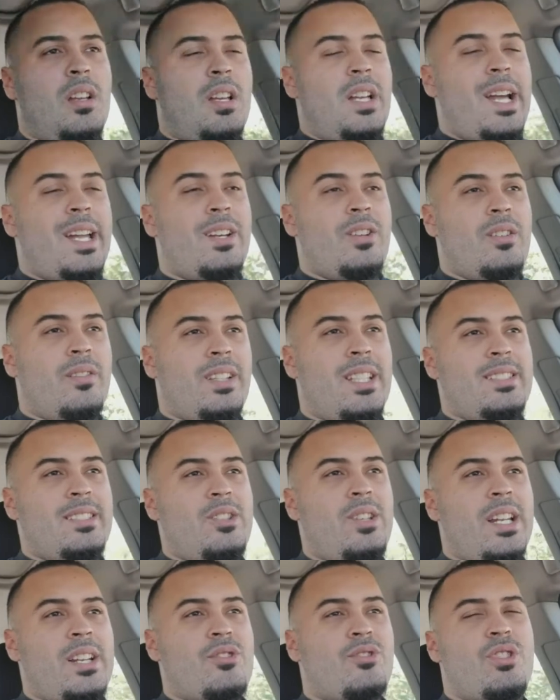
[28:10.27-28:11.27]
let's say
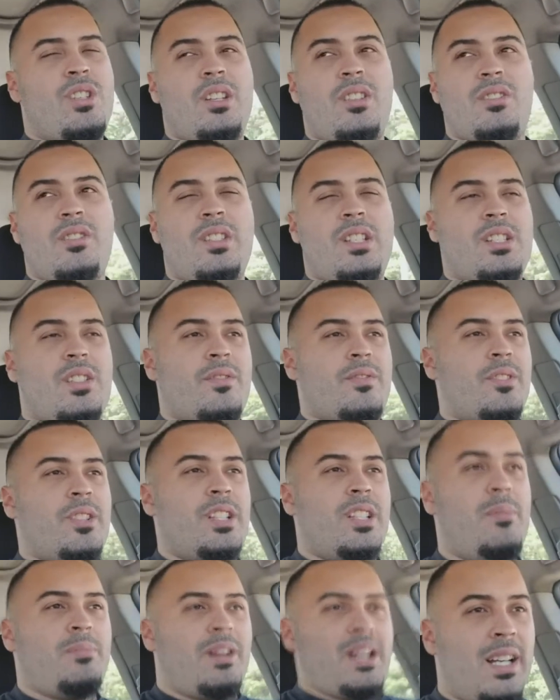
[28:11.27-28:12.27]
you had a shield on each
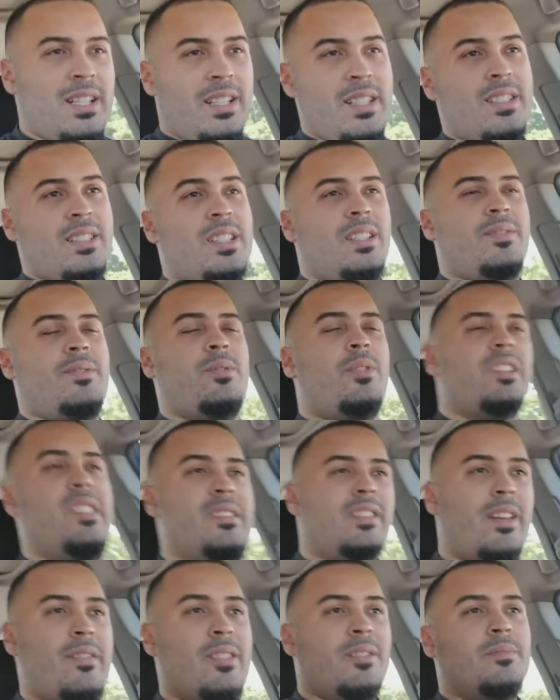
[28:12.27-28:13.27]
rookie pilot
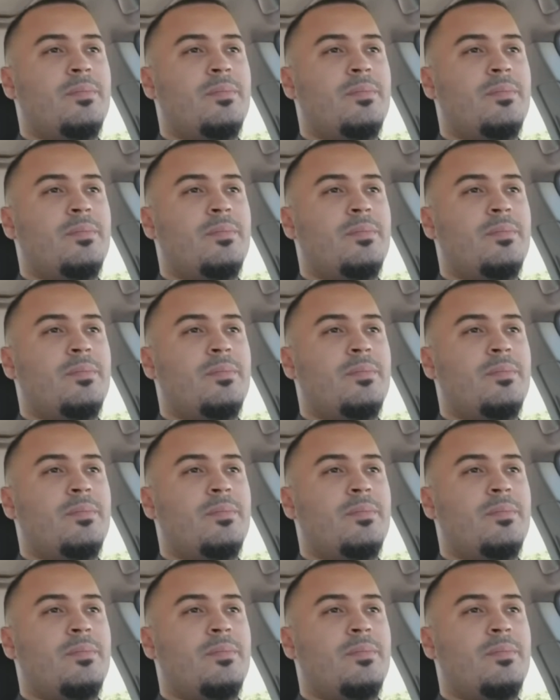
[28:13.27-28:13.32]
T-47.